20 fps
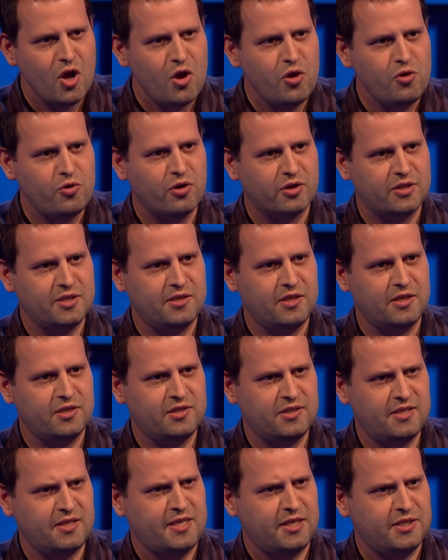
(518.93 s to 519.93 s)
who got in a
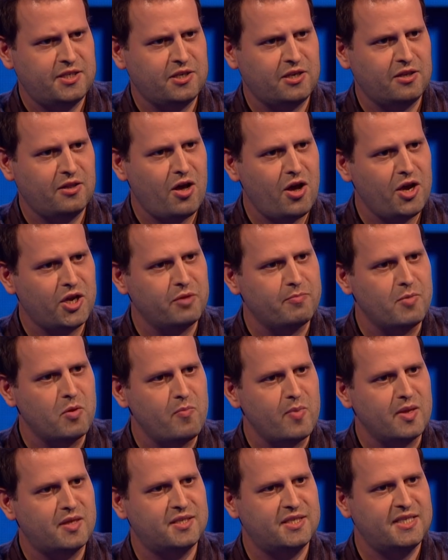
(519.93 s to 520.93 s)
statistical
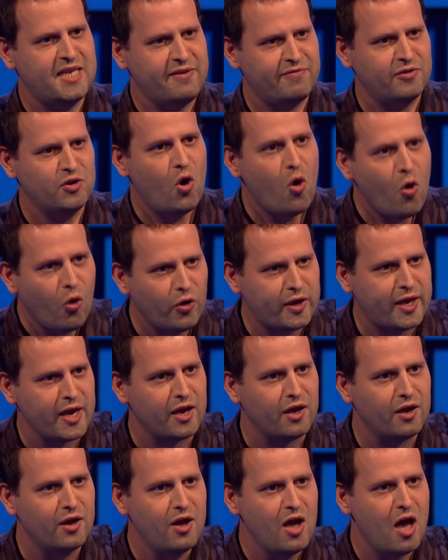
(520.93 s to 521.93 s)
argument with Stephen
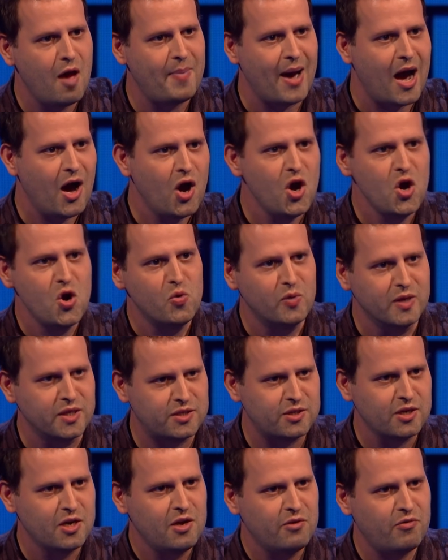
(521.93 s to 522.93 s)
Hawking about who
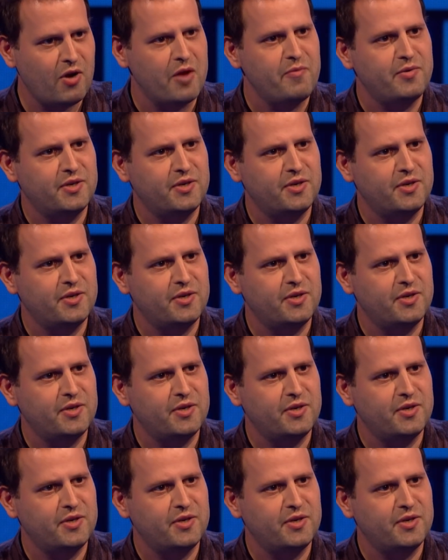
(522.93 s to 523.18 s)
was right,